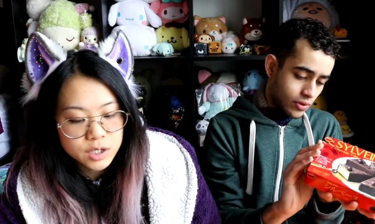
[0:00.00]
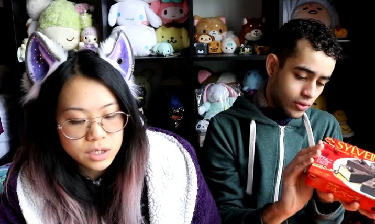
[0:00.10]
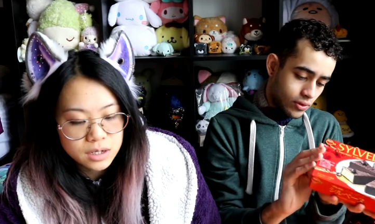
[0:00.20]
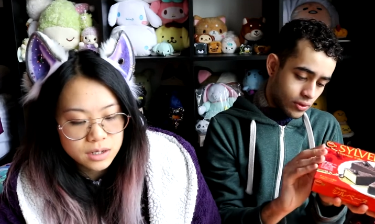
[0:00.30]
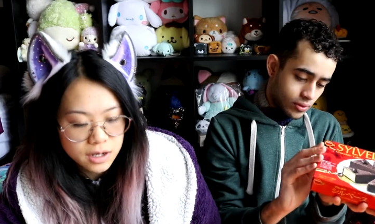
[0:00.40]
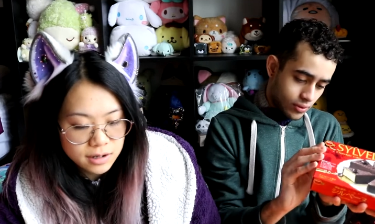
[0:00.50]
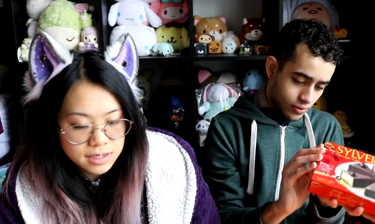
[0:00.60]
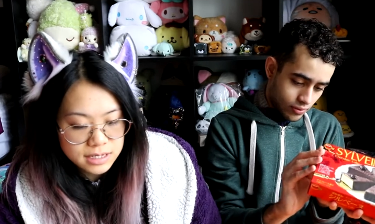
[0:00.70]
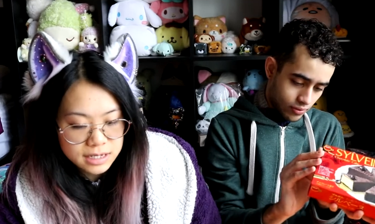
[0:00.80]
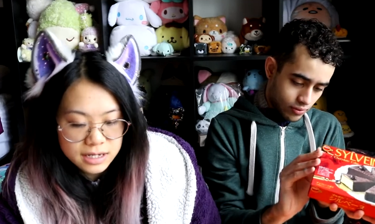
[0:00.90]
Speaker 1: chocolate
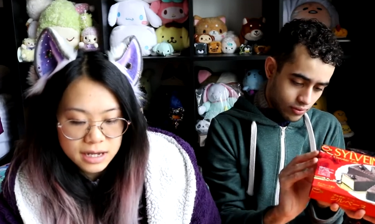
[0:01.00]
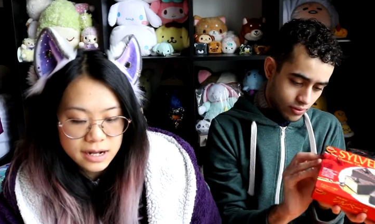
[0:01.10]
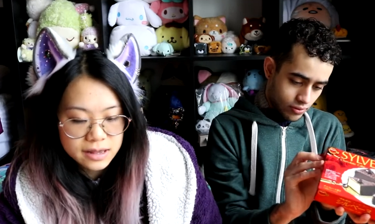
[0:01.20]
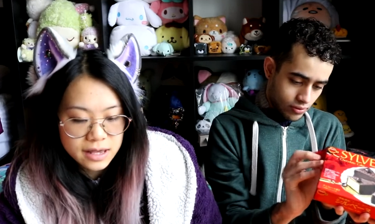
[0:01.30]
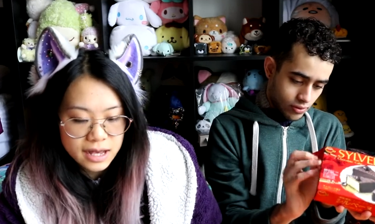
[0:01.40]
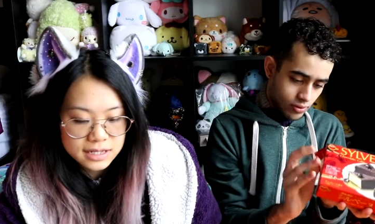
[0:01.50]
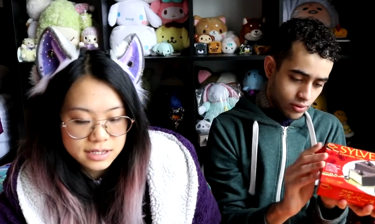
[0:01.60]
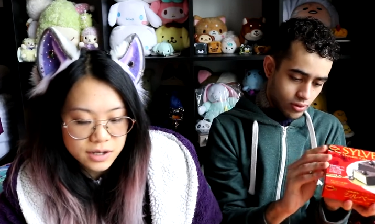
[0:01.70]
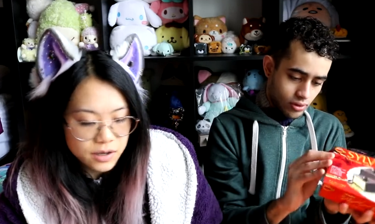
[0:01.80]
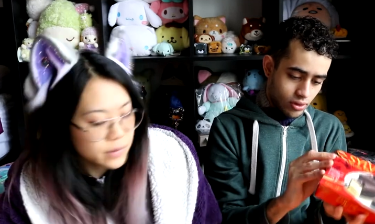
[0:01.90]
coating. And they ask,
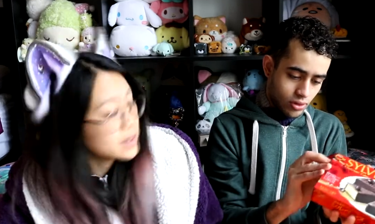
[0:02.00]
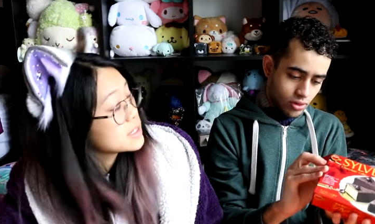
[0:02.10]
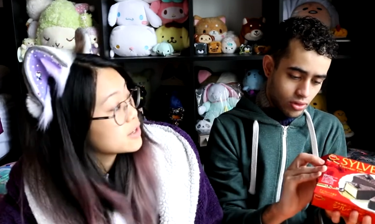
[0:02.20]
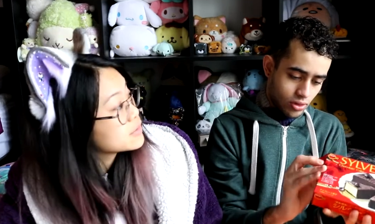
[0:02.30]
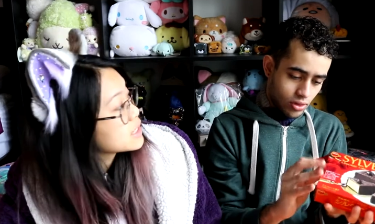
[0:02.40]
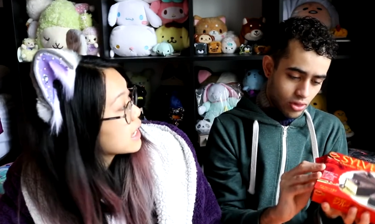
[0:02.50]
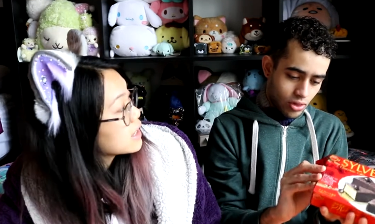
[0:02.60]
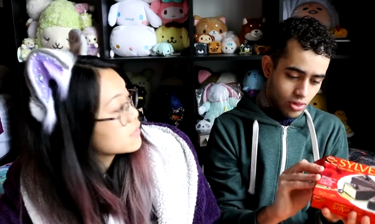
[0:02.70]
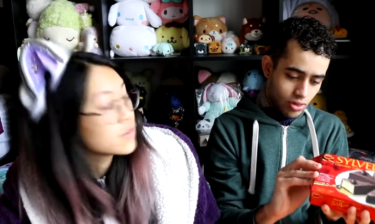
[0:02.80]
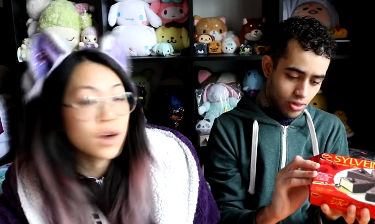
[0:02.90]
who else loves cake
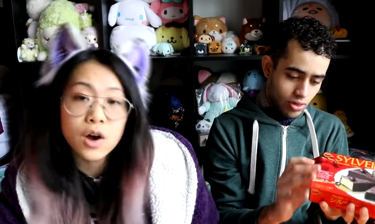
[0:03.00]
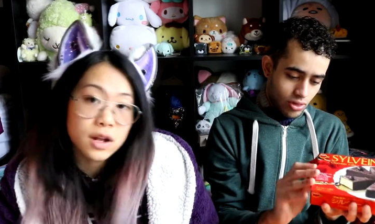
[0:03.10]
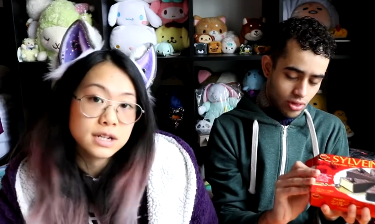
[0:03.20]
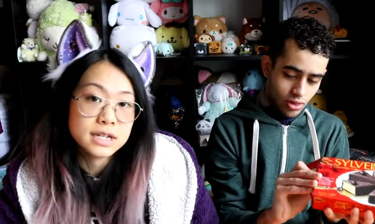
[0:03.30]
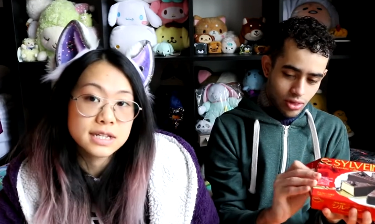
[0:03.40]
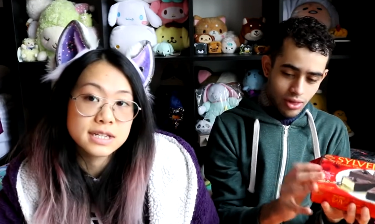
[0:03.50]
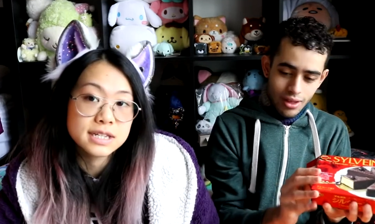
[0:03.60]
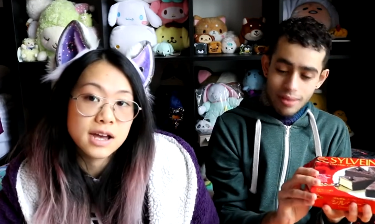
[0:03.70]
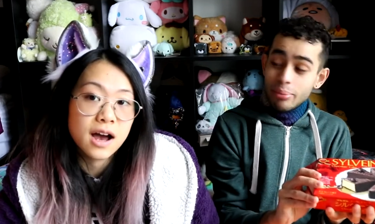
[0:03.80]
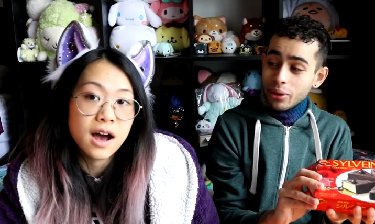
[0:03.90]
for the holidays?
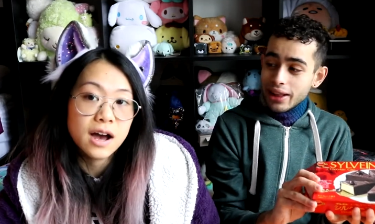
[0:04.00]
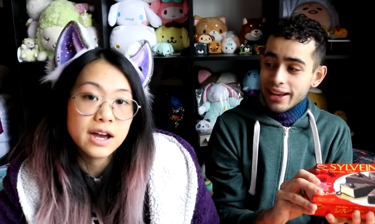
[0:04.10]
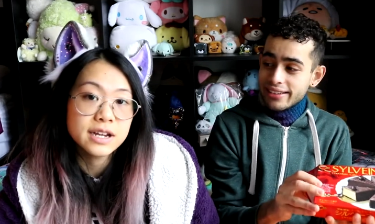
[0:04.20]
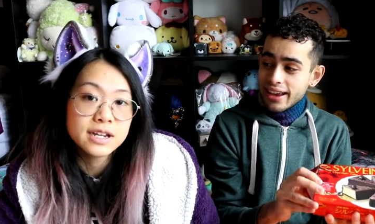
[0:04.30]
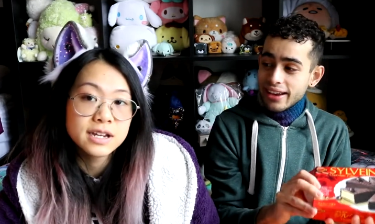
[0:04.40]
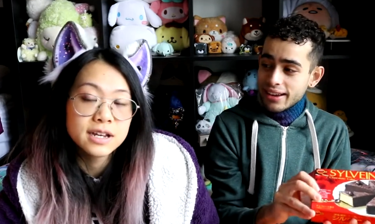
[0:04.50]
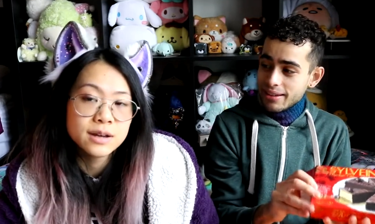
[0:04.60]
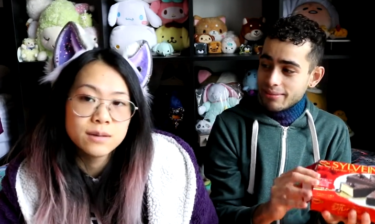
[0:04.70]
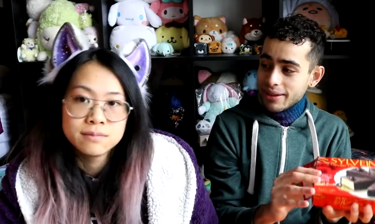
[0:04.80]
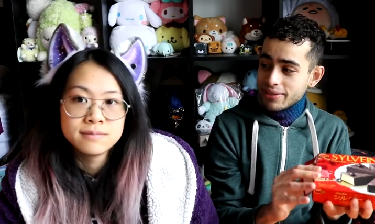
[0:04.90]
Speaker 2: Paul hates cake,
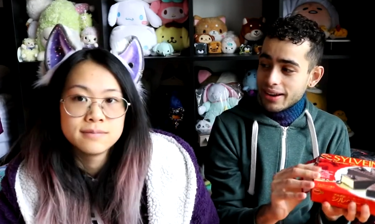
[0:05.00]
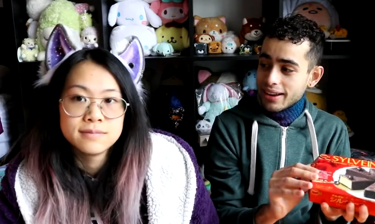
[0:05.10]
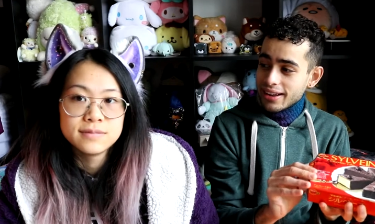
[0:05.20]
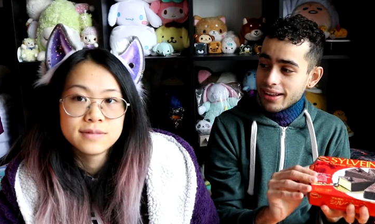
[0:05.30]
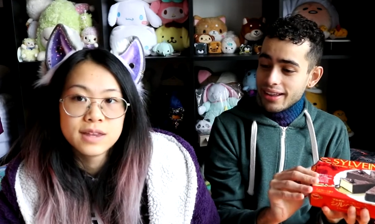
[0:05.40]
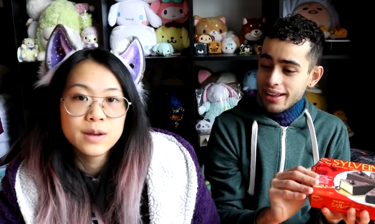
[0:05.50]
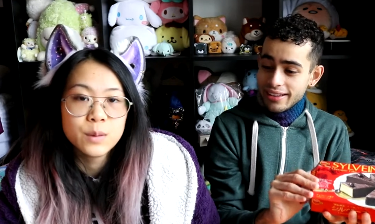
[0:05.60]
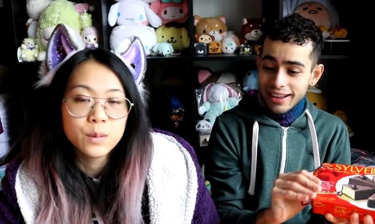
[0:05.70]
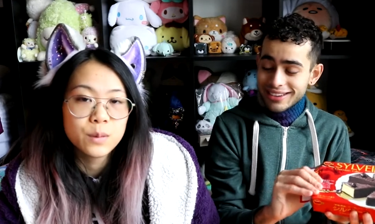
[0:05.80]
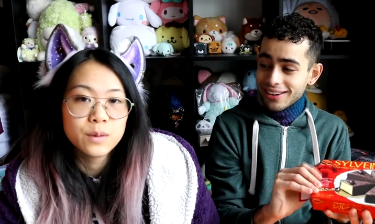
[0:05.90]
my friend. He doesn't
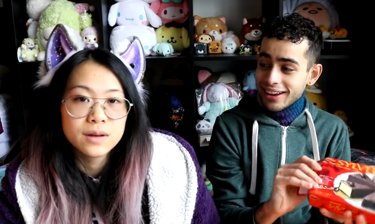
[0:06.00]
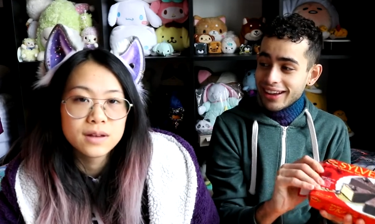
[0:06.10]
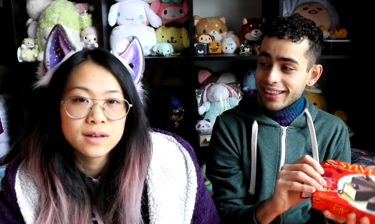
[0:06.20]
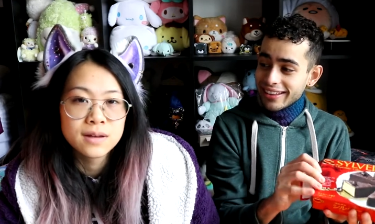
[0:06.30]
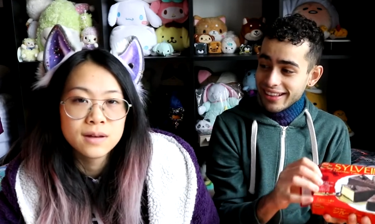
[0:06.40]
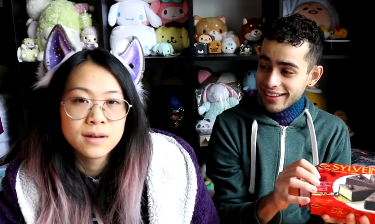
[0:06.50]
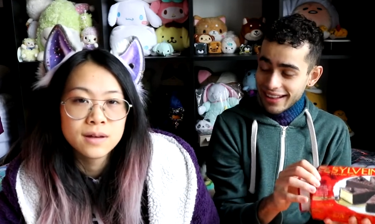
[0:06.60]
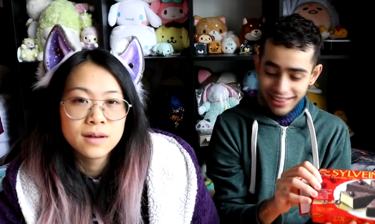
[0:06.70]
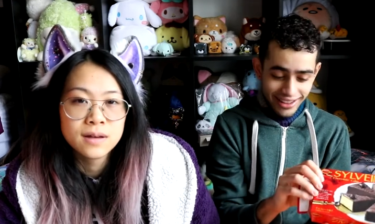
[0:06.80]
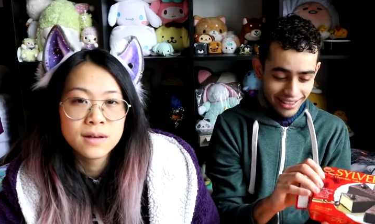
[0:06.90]
like chocolate either, so this is
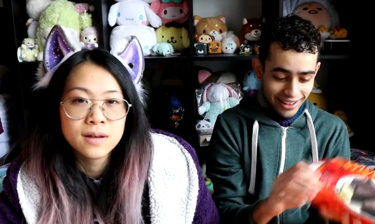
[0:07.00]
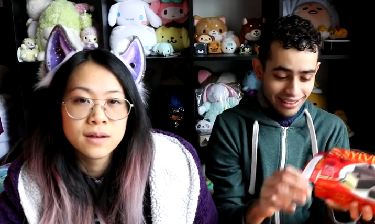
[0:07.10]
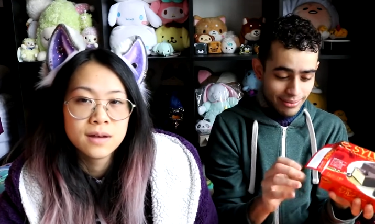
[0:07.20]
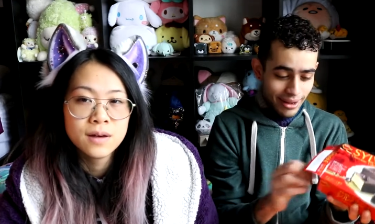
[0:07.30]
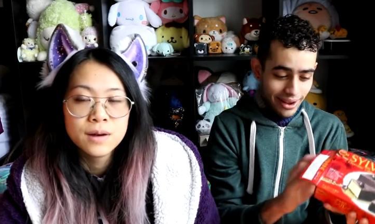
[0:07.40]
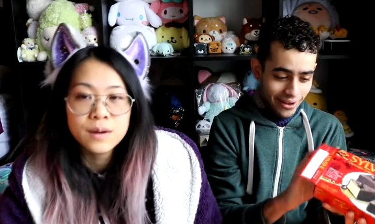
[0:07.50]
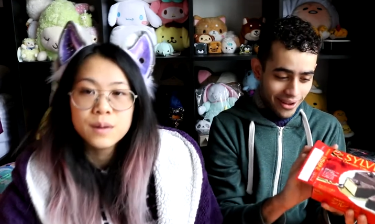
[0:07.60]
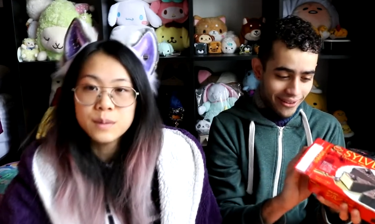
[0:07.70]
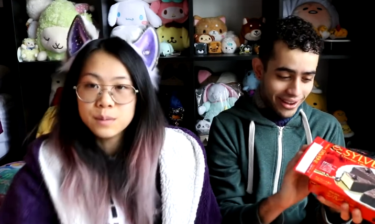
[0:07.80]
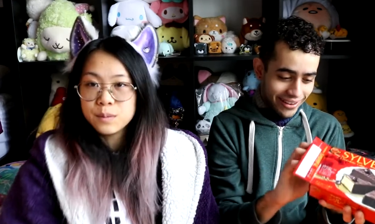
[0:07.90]
like the ultimate no-no,
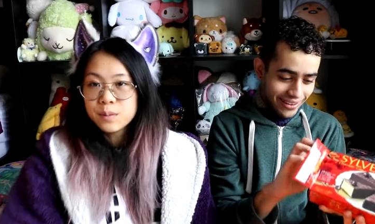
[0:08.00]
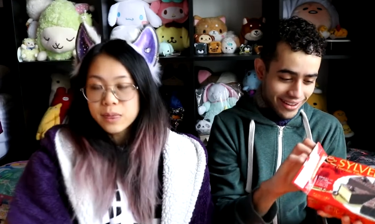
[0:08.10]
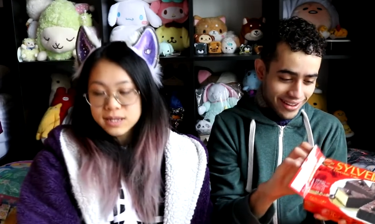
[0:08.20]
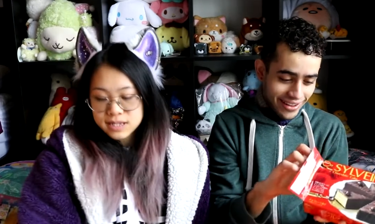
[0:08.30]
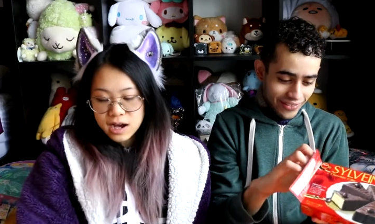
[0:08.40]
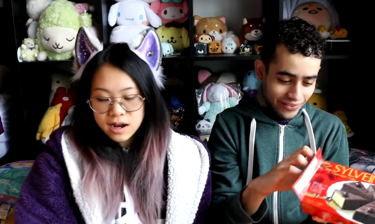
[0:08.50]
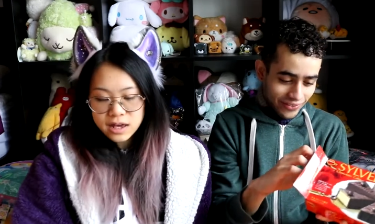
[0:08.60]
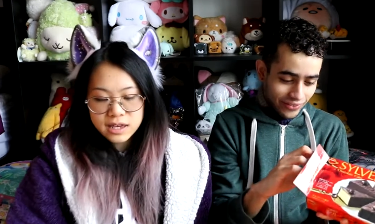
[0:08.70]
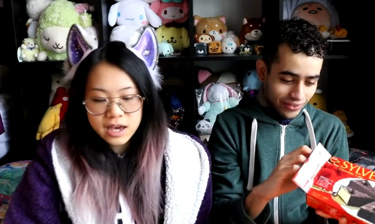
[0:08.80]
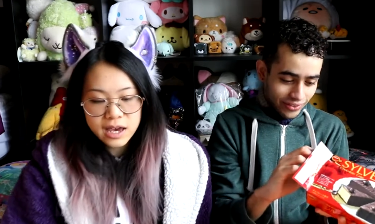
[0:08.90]
you know?
Speaker 1: See, I
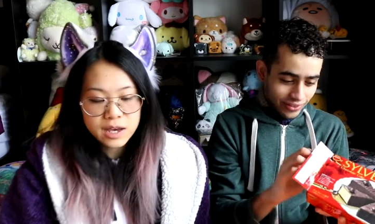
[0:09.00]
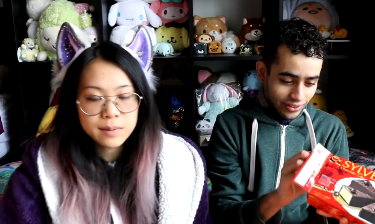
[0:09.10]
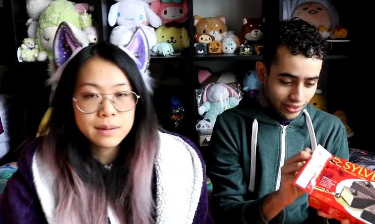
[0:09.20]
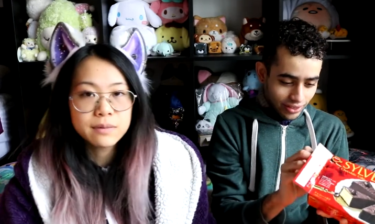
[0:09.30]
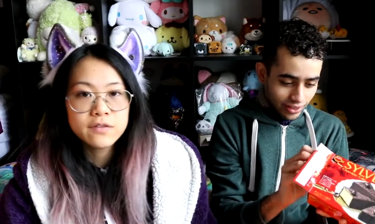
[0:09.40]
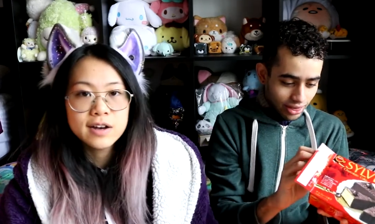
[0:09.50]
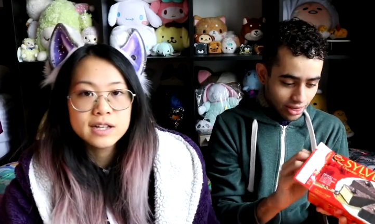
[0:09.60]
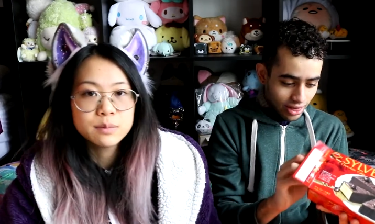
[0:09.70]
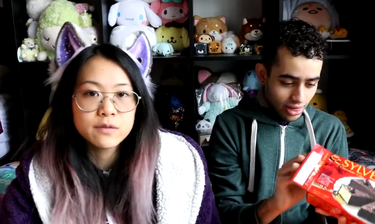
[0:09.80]
like cake, but I prefer to